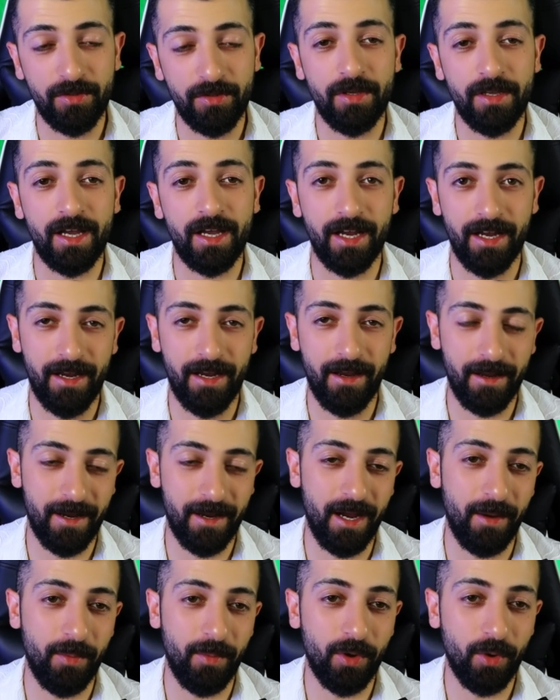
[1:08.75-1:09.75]
today
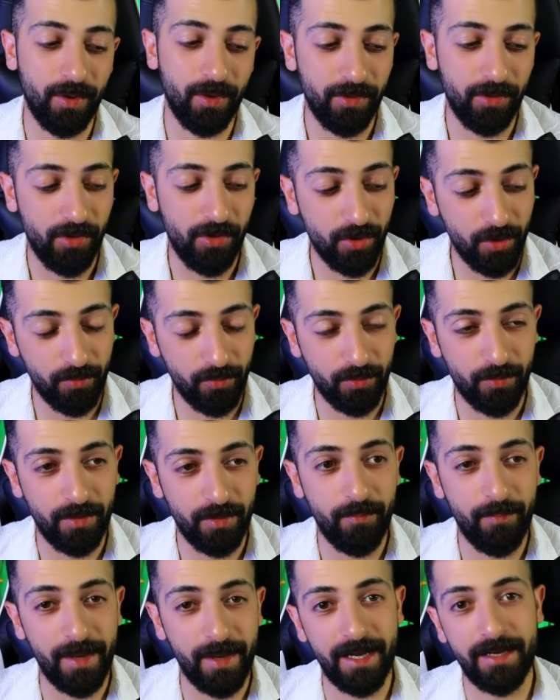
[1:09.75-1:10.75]
I'm going to show you
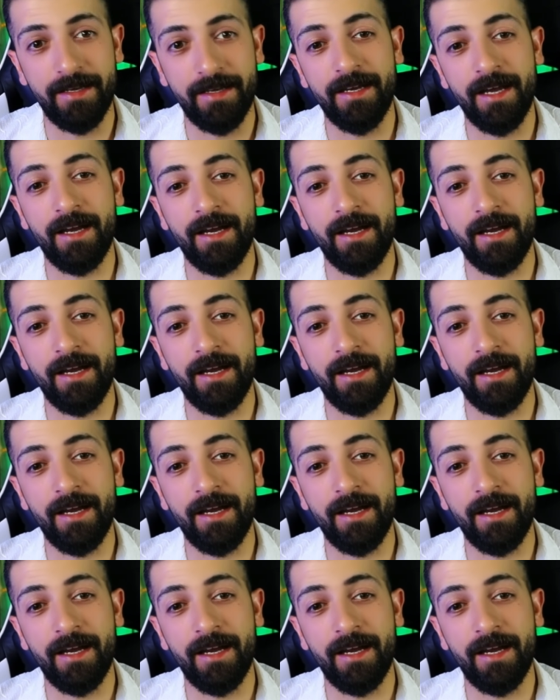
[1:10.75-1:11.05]
the best